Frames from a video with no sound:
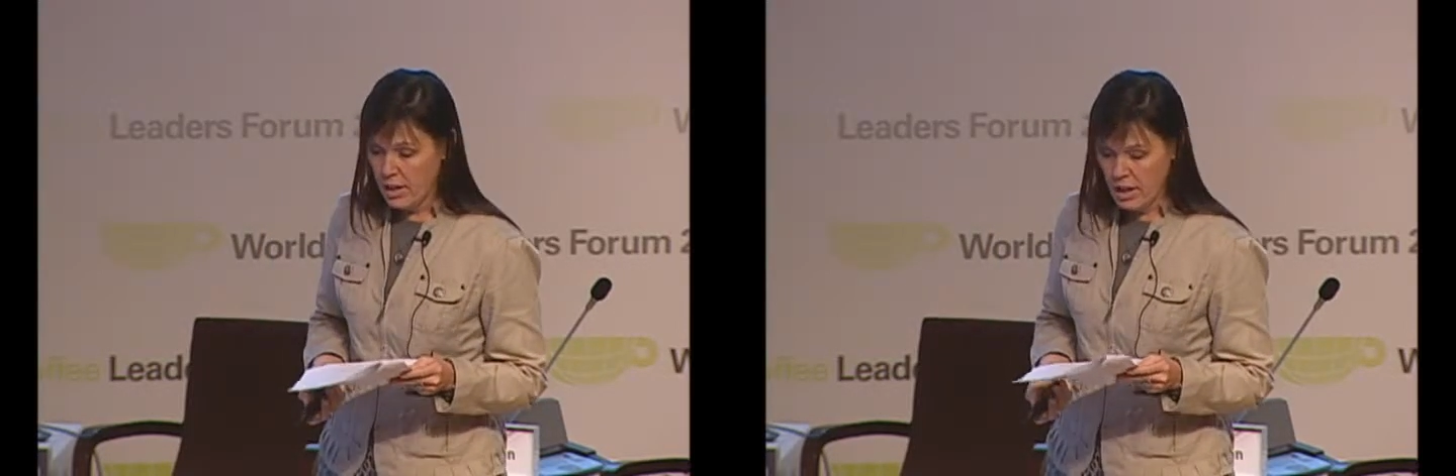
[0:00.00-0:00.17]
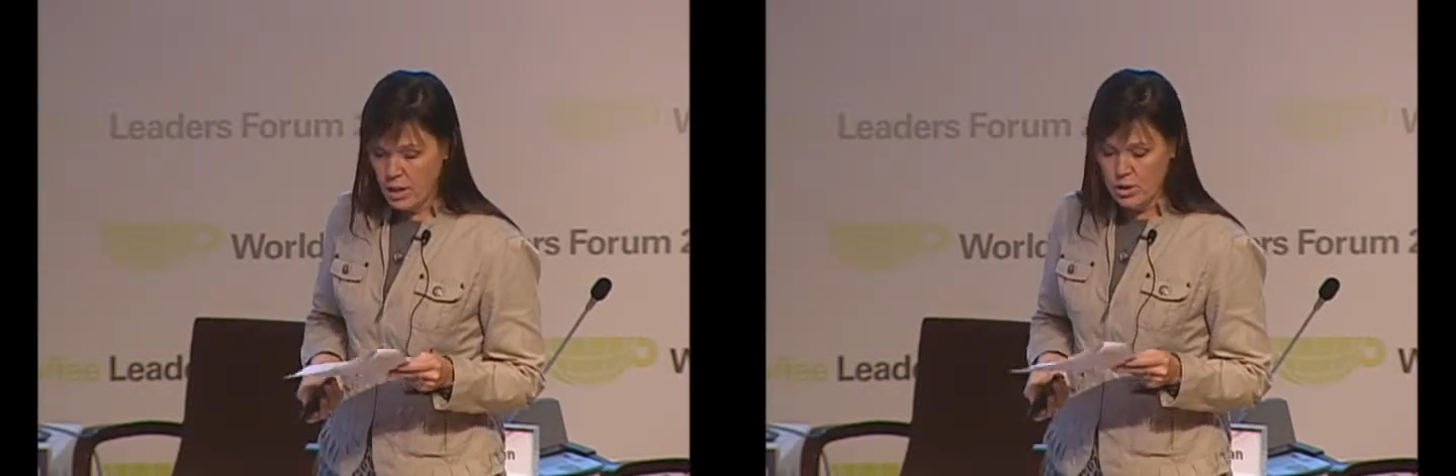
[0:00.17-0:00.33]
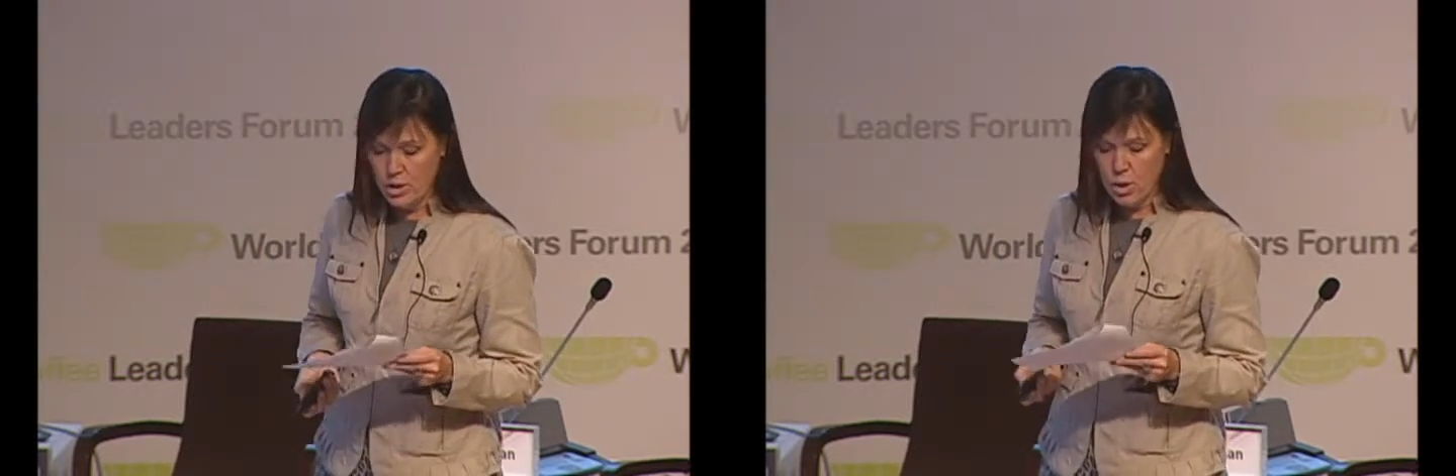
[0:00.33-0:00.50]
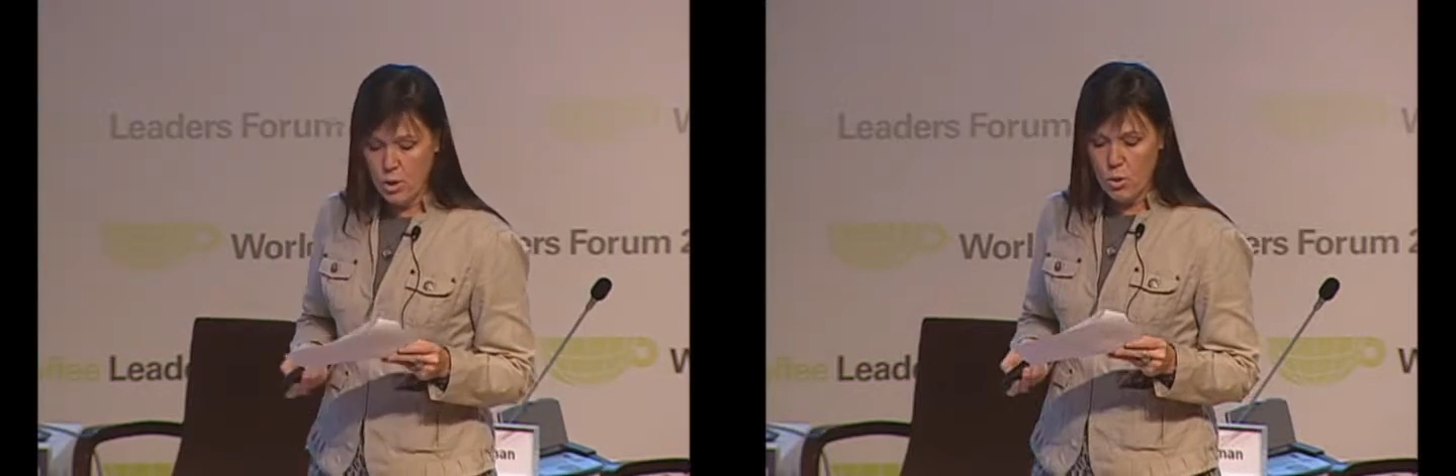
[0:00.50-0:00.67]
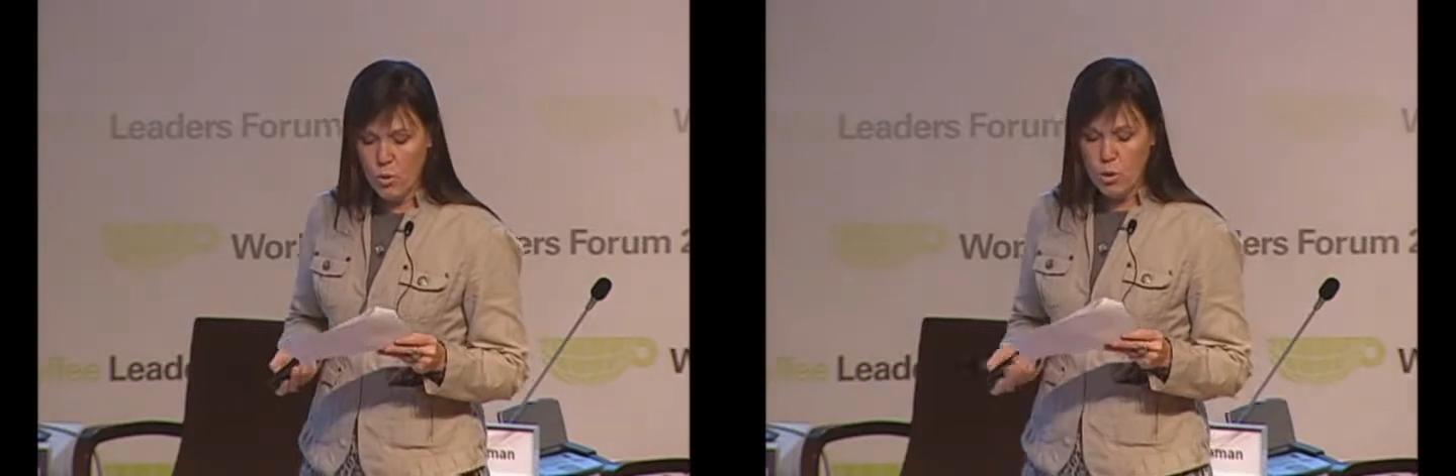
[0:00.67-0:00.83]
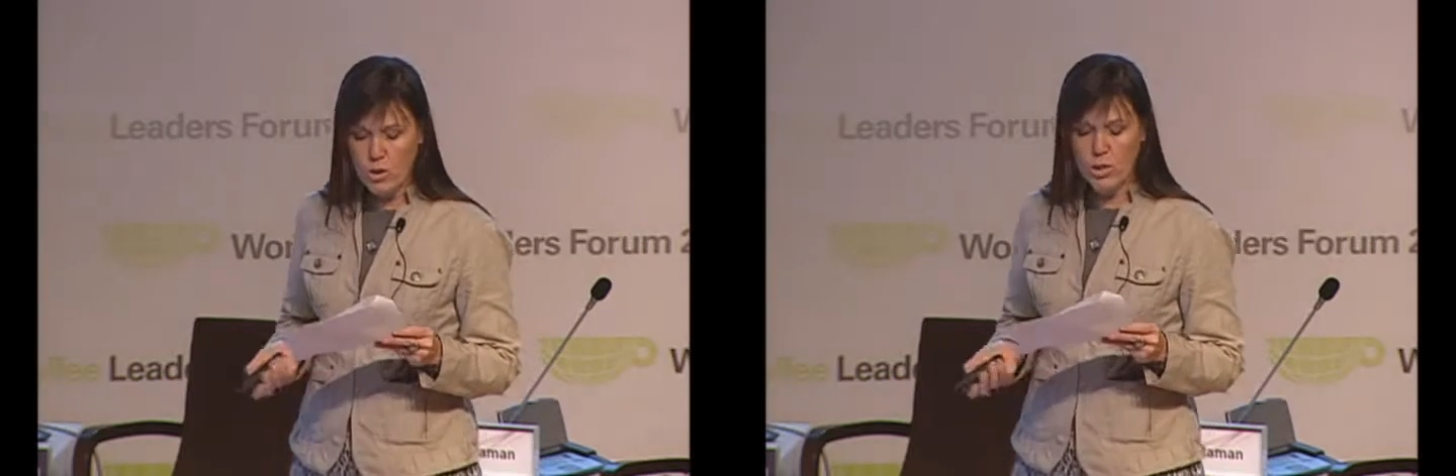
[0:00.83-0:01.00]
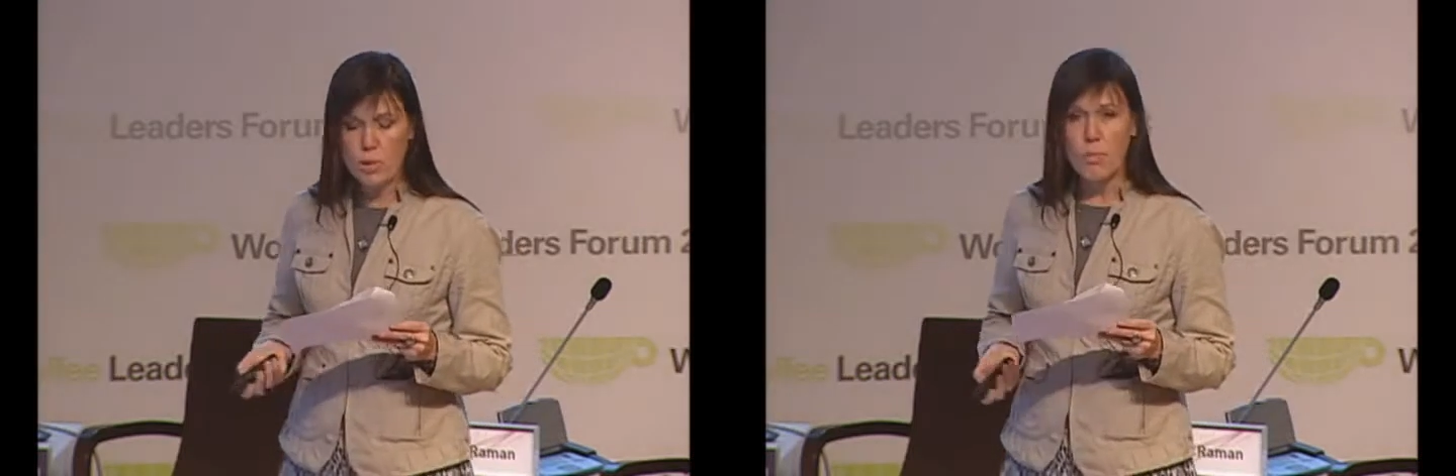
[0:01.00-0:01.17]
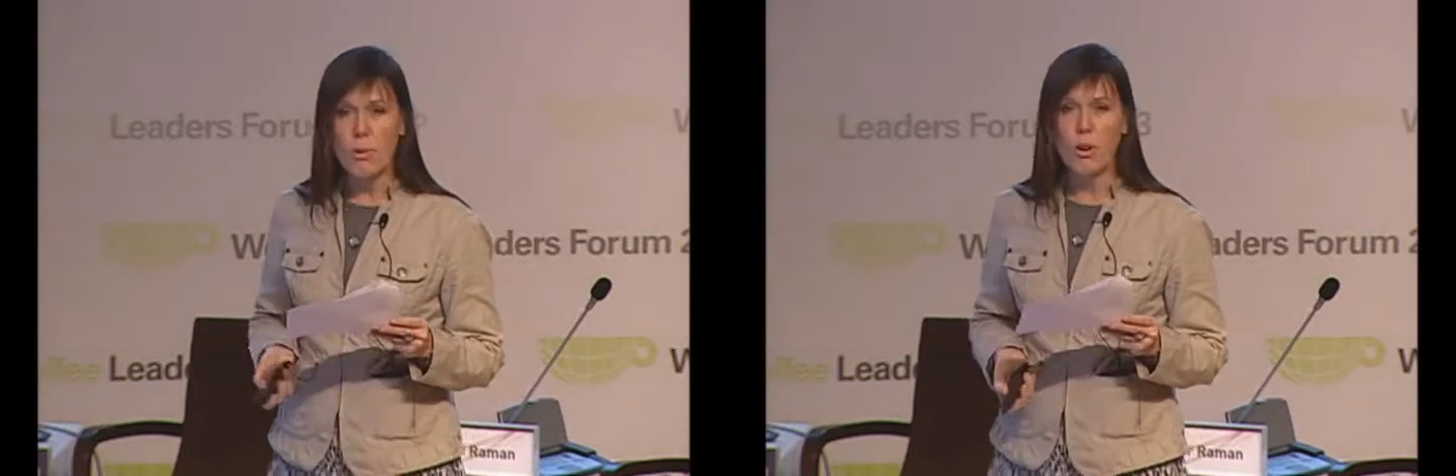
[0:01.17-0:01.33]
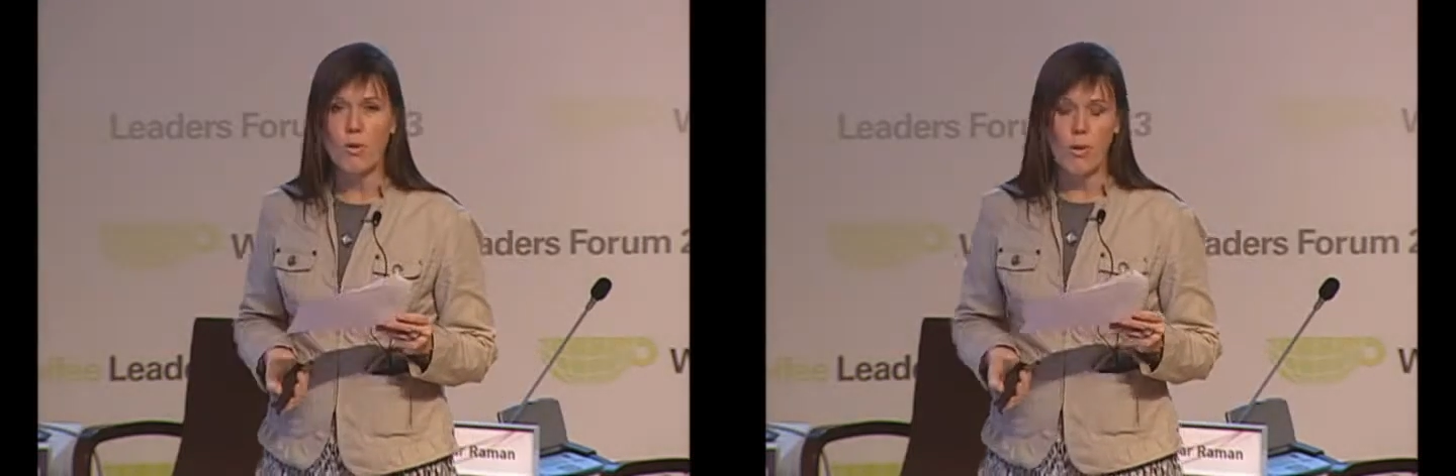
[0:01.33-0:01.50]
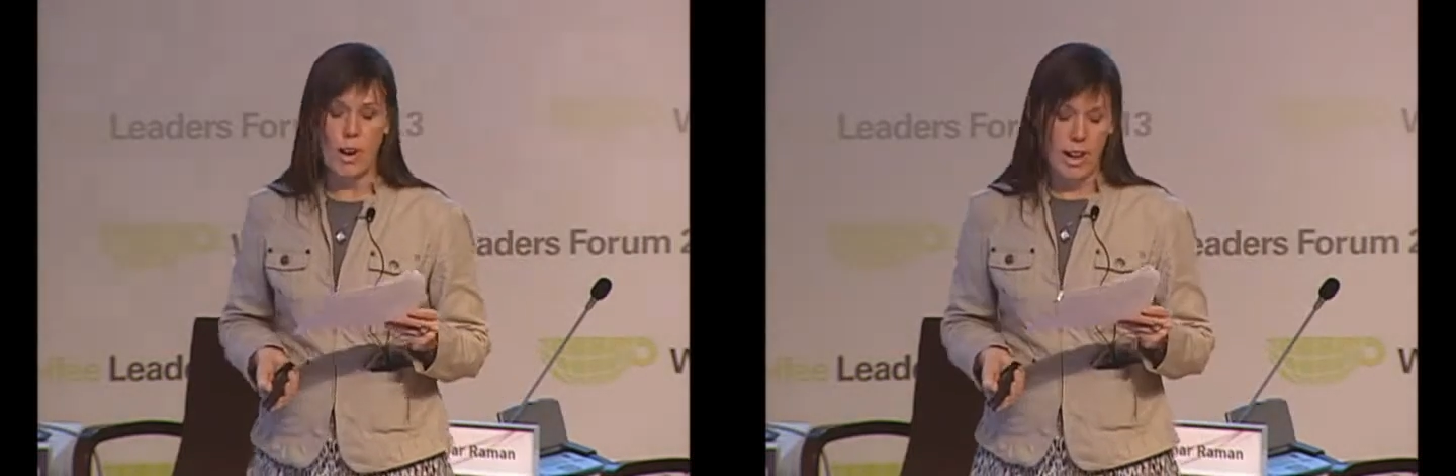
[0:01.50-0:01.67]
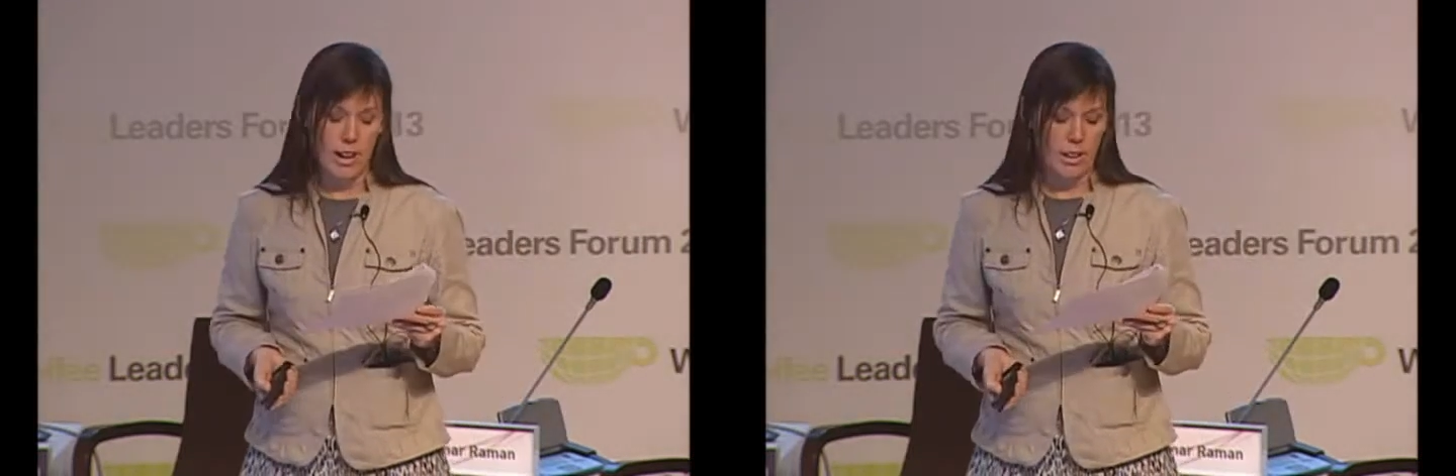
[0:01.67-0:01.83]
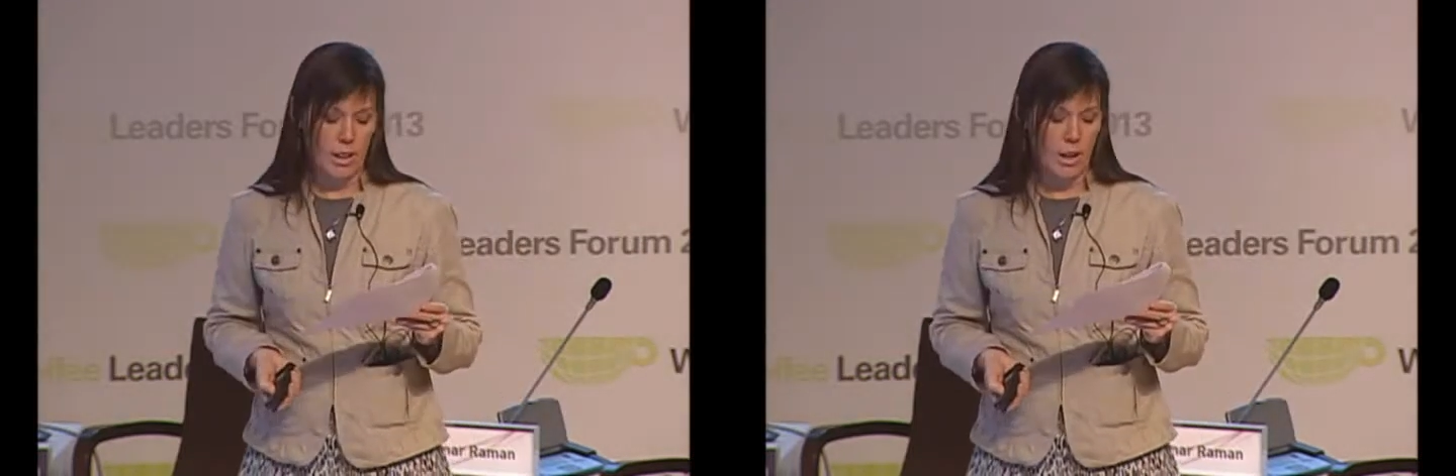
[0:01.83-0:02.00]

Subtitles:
So what's the profile